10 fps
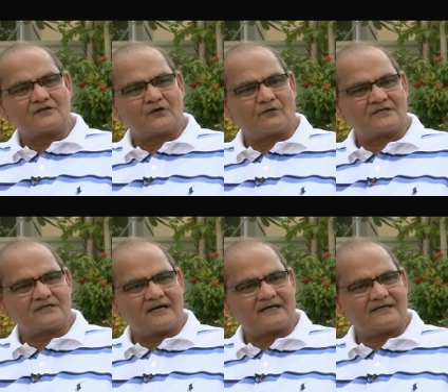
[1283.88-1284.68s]
So we
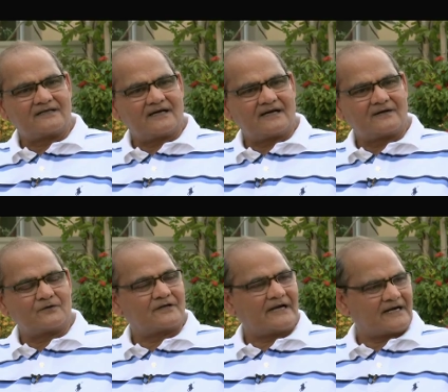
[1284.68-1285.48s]
started uh,
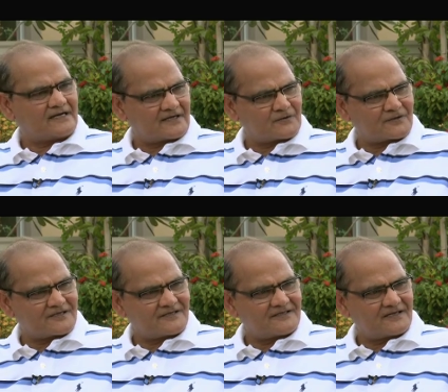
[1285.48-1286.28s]
doing adult
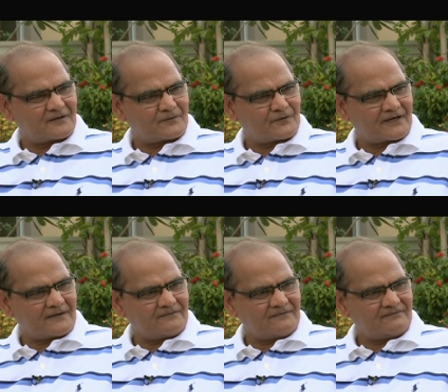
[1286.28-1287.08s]
education in our
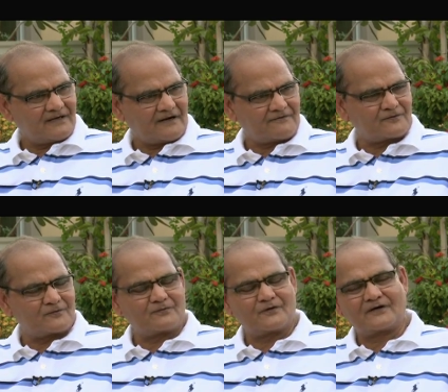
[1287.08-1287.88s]
program,
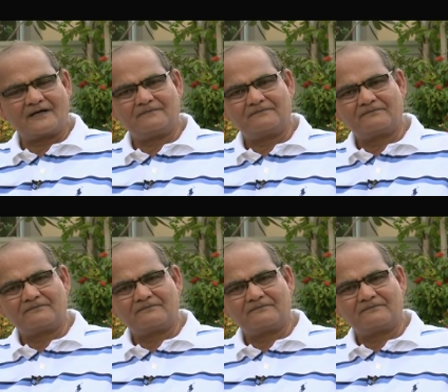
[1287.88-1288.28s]
afternoon program.